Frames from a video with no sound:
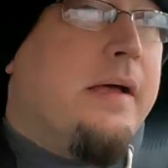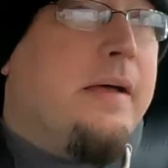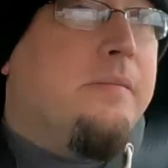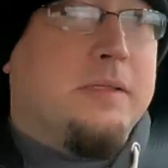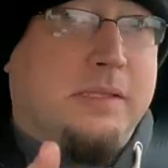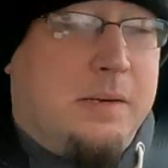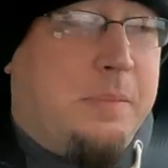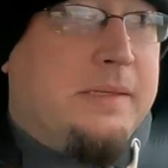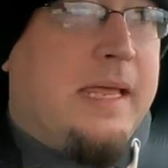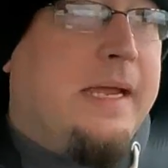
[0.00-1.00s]
I'll talk
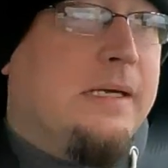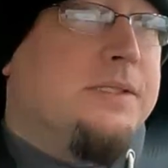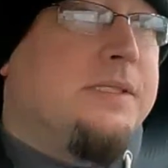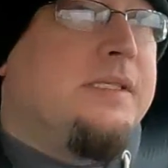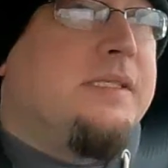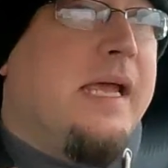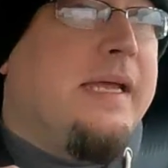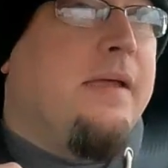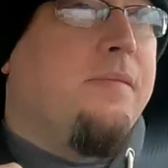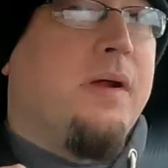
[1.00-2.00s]
about that here in just a
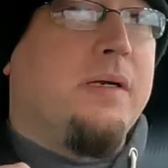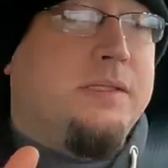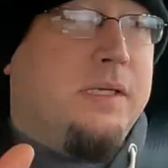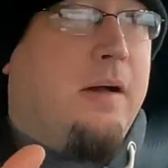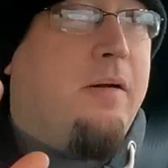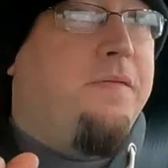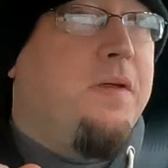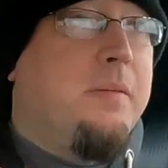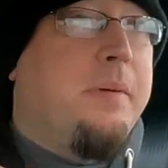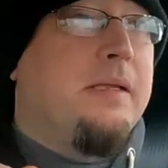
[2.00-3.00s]
second in regards to how I
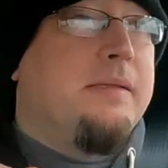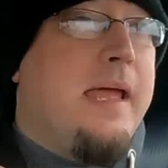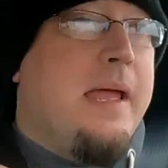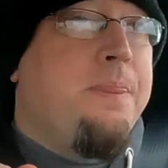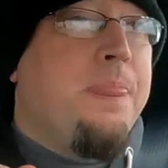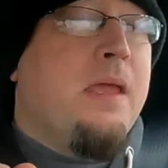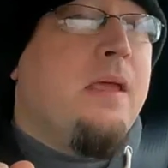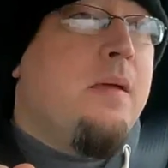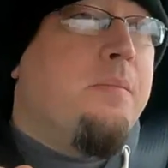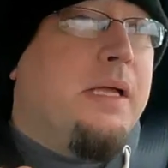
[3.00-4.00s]
feel about that.
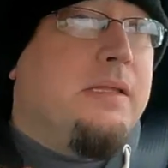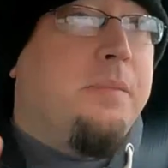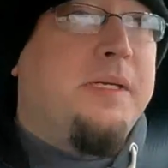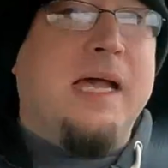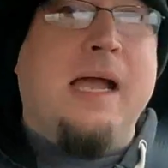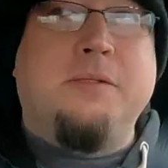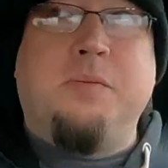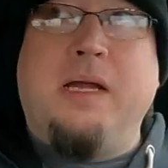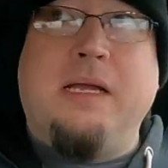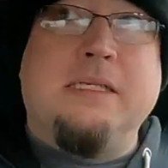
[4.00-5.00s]
But there'll be times
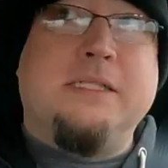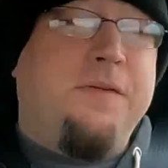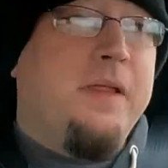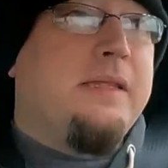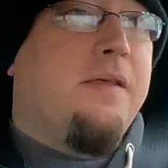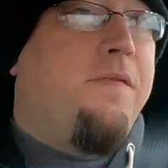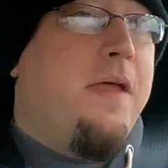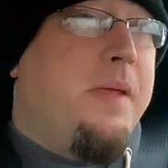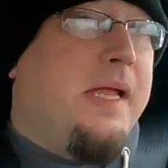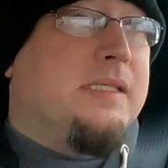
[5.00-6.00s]
where I just feel like the
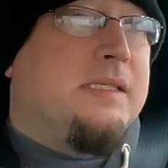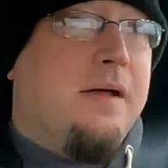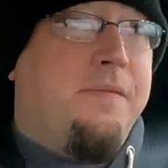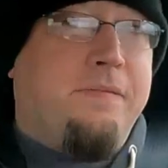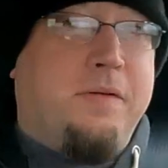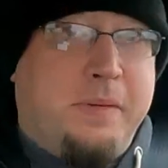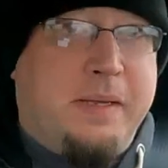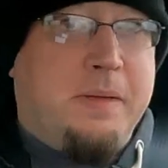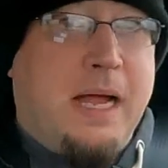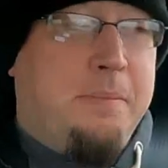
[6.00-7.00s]
fitment and stuff, after
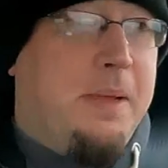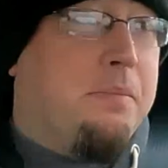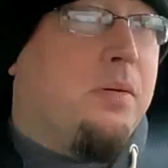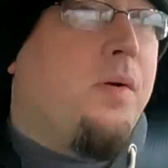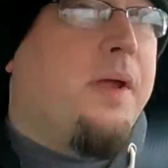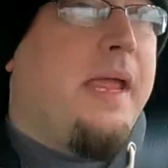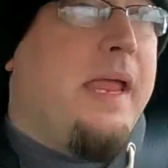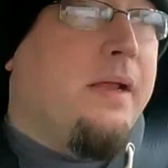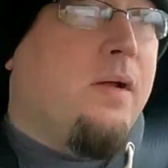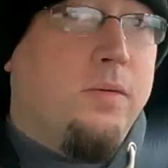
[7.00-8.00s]
kind of being broken
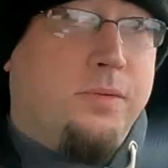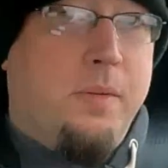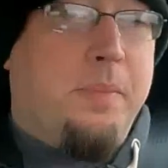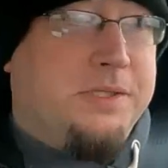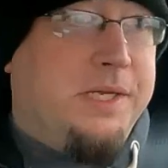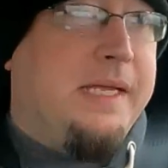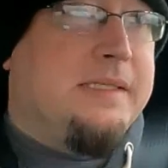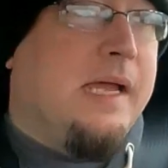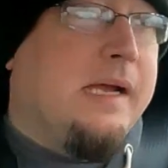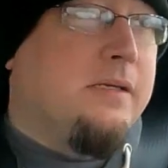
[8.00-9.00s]
in and going through a bunch of
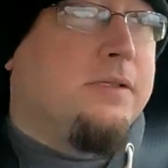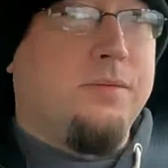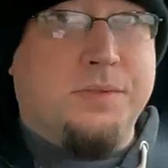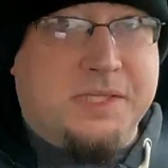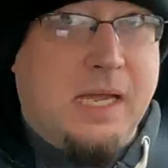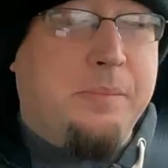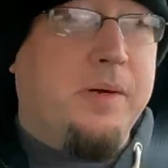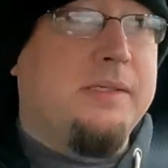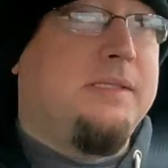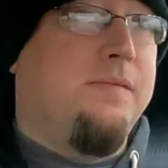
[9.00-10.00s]
heat cycles through
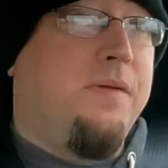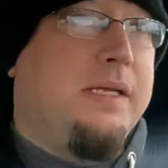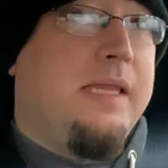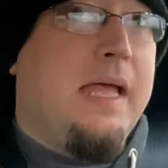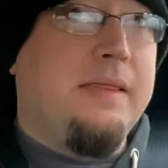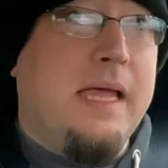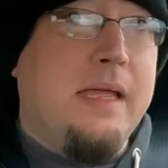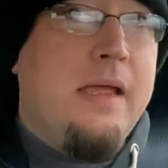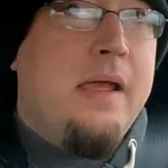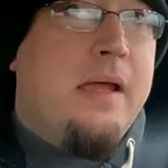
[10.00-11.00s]
summer and stuff like that, that